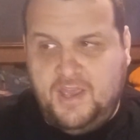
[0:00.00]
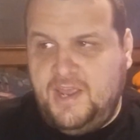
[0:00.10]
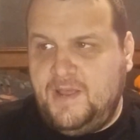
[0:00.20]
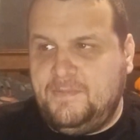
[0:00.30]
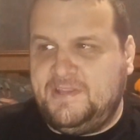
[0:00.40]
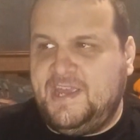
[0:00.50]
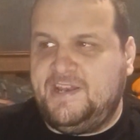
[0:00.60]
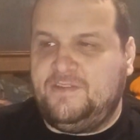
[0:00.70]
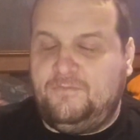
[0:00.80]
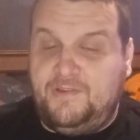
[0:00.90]
And our
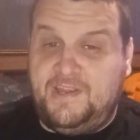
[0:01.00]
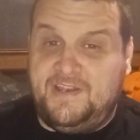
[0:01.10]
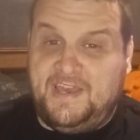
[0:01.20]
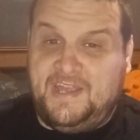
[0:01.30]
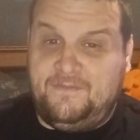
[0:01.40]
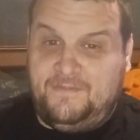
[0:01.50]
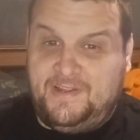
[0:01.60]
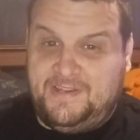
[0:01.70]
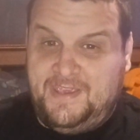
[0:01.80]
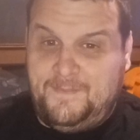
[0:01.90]
protagonist reunite
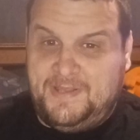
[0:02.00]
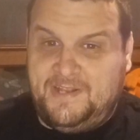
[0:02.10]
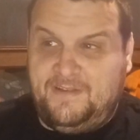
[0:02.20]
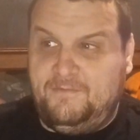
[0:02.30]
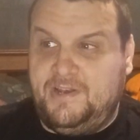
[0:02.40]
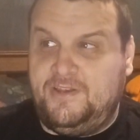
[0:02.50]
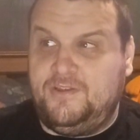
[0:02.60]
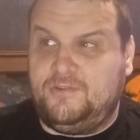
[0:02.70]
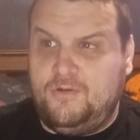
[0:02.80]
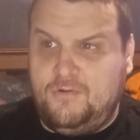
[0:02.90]
with Giblet with a
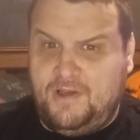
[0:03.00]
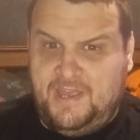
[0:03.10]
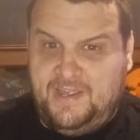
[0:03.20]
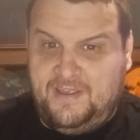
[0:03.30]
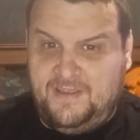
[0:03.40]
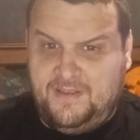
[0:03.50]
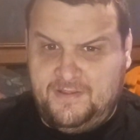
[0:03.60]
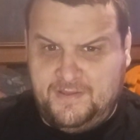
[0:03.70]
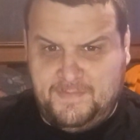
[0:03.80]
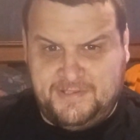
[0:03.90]
new toy.
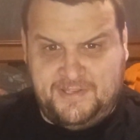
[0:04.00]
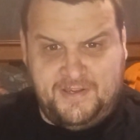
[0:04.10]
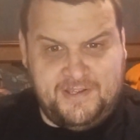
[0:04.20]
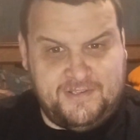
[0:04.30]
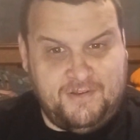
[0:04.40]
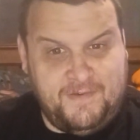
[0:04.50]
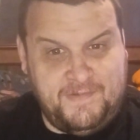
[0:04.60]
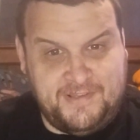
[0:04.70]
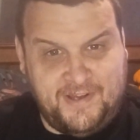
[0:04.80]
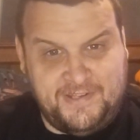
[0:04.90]
The mysterious toy
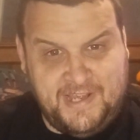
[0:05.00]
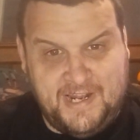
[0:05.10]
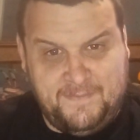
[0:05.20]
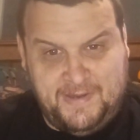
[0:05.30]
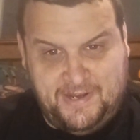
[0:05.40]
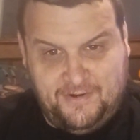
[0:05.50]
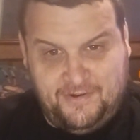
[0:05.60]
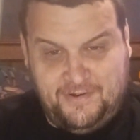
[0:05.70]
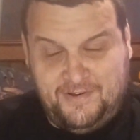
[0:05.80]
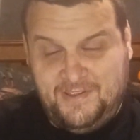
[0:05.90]
we saw in the
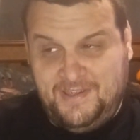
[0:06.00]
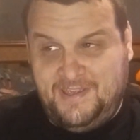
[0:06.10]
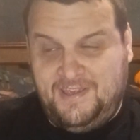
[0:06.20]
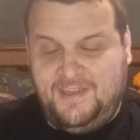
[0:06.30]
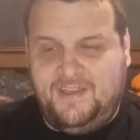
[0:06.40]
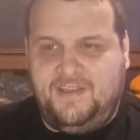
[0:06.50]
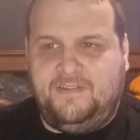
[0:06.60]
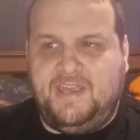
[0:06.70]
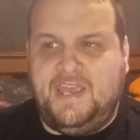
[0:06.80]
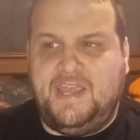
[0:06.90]
elevator.
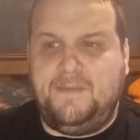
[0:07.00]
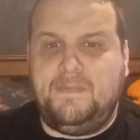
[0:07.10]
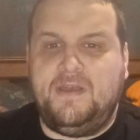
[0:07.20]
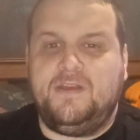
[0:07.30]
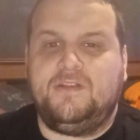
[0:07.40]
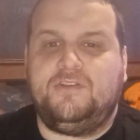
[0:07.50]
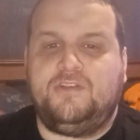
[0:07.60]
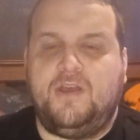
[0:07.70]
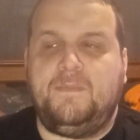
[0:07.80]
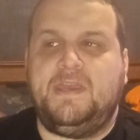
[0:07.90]
Name,
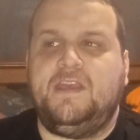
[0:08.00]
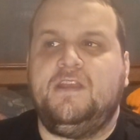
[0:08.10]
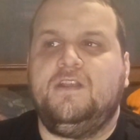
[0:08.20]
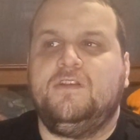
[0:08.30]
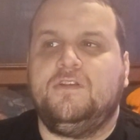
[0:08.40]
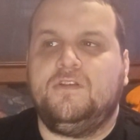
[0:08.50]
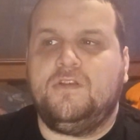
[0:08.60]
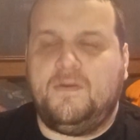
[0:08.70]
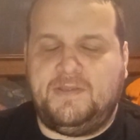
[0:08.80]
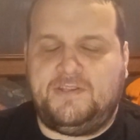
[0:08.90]
Chummy
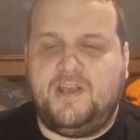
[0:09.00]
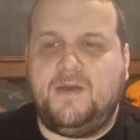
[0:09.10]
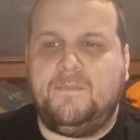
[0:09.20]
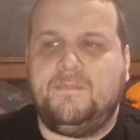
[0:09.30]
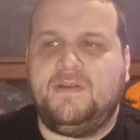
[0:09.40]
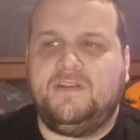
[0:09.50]
with Chompkins.